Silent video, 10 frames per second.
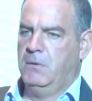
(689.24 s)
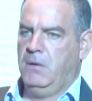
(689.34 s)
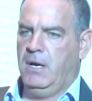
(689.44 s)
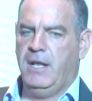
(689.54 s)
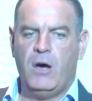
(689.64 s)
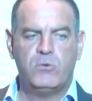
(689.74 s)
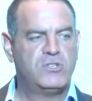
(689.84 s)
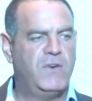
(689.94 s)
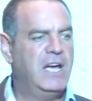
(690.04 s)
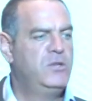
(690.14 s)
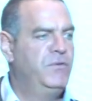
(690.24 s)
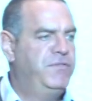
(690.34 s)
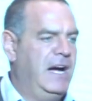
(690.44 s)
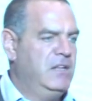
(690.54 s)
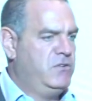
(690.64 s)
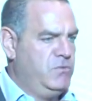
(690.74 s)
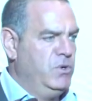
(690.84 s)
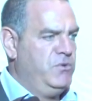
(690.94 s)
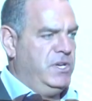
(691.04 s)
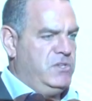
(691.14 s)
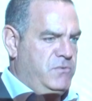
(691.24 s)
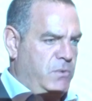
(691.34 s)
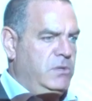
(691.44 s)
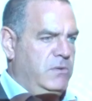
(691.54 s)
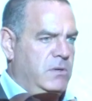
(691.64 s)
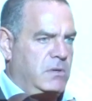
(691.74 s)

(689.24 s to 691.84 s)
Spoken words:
And now try to fight truth with truth.